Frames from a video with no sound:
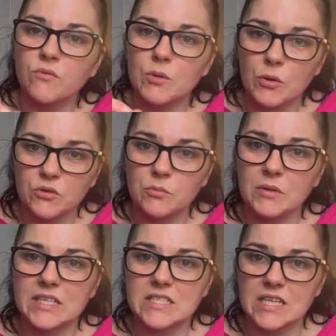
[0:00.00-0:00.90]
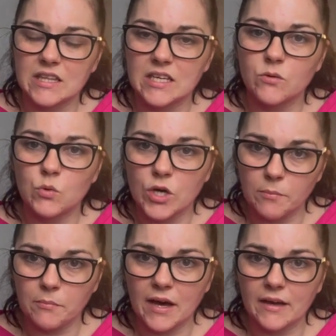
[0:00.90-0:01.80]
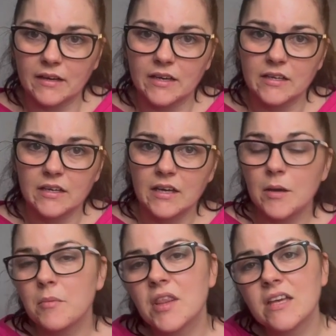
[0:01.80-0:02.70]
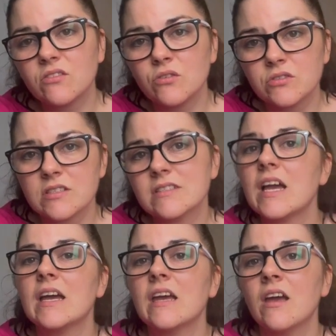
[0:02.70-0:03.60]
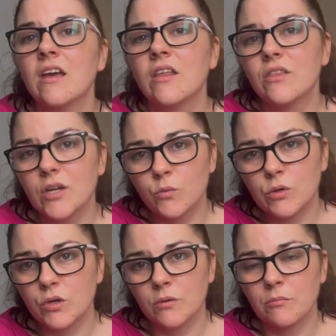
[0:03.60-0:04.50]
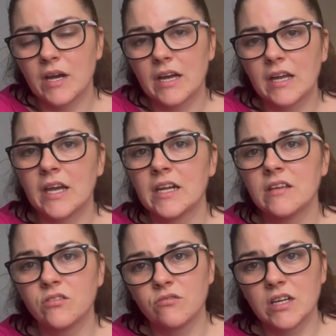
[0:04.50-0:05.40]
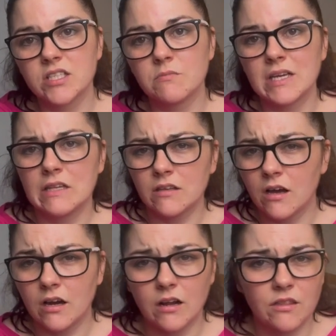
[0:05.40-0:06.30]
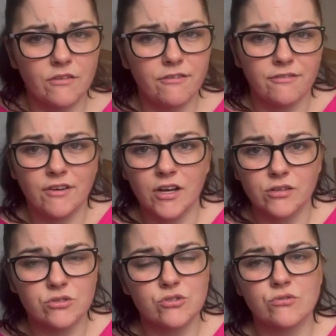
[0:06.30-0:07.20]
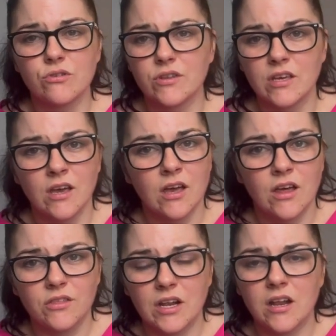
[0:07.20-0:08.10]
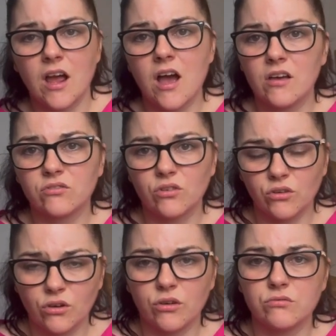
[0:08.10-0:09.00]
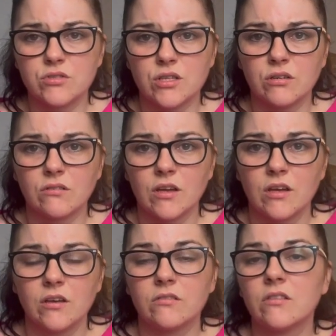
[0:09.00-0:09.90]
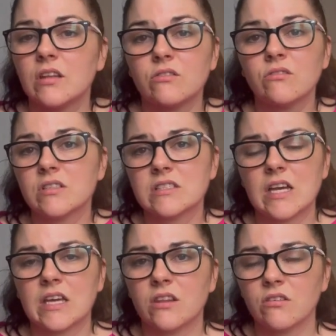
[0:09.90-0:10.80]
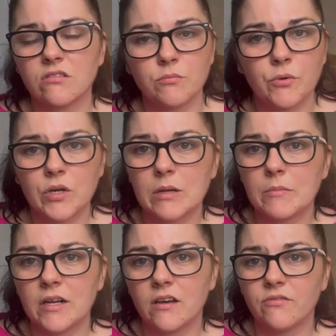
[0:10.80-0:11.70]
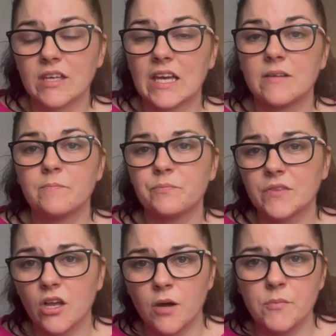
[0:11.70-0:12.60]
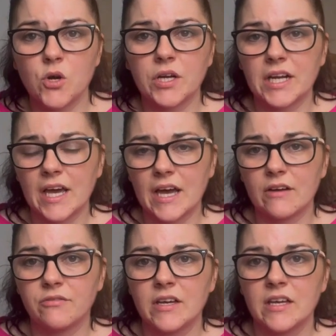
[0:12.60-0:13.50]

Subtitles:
possibility that it will come back. But that's not to say that it will come back. And a hysterectomy is kind of like the final straw, the last go-to. So that's not to say that at some point in my life again, I'm not going to have